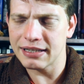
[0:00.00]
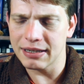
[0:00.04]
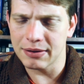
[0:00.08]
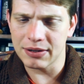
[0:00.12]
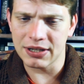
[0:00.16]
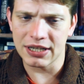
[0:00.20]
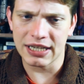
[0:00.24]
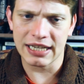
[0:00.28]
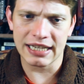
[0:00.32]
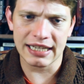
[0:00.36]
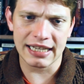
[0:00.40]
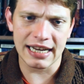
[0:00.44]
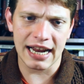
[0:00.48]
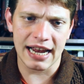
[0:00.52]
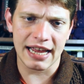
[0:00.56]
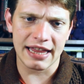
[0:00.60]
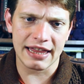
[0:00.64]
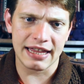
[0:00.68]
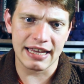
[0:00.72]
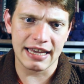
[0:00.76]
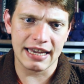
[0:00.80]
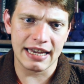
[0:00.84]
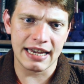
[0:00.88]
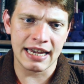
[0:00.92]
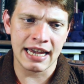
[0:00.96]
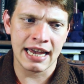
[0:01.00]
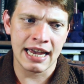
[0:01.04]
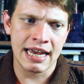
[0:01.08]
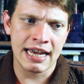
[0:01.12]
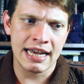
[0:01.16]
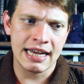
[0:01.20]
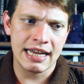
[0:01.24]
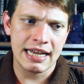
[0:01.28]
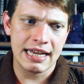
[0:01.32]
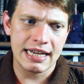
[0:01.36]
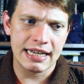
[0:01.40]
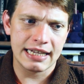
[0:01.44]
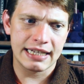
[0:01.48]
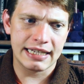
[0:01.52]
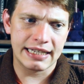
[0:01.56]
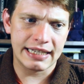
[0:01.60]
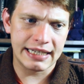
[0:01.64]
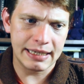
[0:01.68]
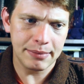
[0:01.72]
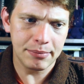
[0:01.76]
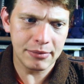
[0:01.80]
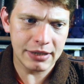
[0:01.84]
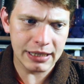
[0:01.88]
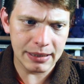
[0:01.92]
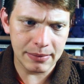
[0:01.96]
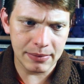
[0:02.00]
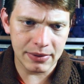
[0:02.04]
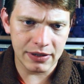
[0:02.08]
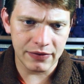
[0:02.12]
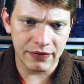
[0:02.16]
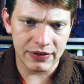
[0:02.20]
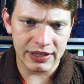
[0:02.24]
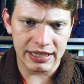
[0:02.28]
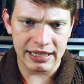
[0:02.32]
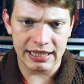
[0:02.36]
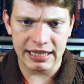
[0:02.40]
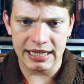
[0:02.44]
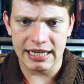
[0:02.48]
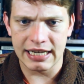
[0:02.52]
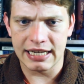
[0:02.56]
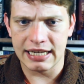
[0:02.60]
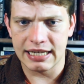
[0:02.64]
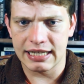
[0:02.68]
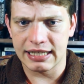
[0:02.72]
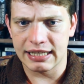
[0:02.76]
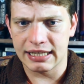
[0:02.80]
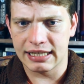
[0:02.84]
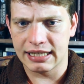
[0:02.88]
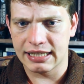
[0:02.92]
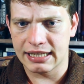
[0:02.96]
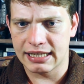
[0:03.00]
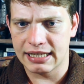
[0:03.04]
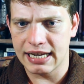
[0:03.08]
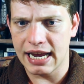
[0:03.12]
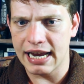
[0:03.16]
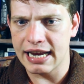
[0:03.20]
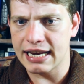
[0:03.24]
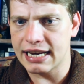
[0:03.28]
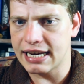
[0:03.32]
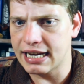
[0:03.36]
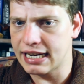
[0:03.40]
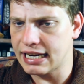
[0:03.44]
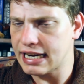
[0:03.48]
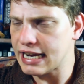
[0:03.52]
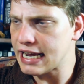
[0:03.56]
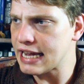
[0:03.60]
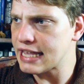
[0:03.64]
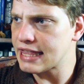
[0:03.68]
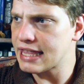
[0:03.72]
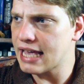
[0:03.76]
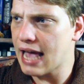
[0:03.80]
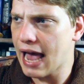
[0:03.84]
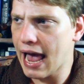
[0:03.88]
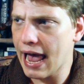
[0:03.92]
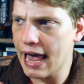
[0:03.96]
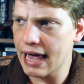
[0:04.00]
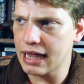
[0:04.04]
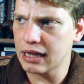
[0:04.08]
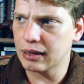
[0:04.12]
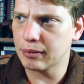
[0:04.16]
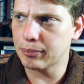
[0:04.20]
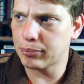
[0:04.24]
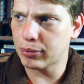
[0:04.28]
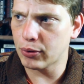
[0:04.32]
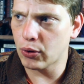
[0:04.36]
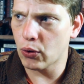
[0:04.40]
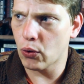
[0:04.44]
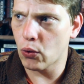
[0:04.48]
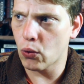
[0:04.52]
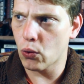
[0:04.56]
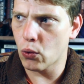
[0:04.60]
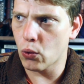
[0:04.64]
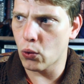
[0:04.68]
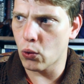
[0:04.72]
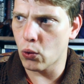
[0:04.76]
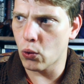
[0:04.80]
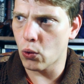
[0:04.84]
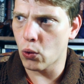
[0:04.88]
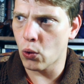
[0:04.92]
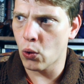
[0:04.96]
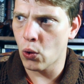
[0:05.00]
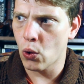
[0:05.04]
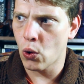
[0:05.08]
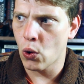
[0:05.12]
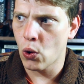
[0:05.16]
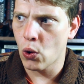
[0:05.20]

assumption is that the symptoms of a disease state can either help or